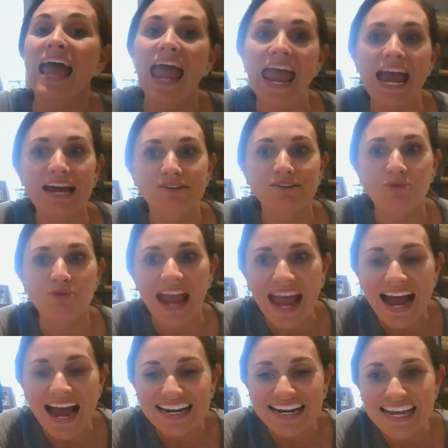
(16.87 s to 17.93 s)
and we're
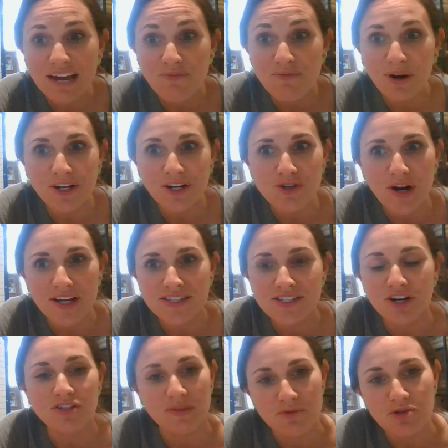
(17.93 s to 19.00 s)
adding, and we're going to
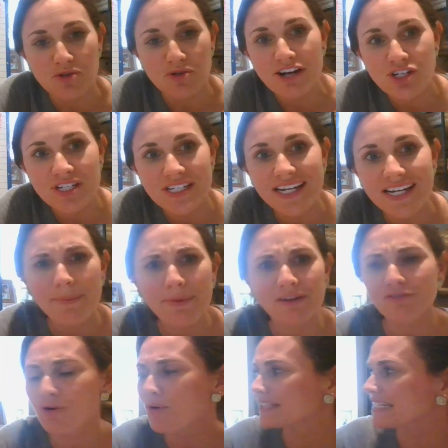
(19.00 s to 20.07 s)
start subtraction today. But
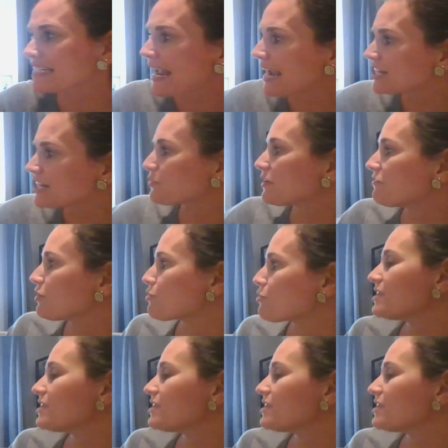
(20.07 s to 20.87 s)
of course, I had to review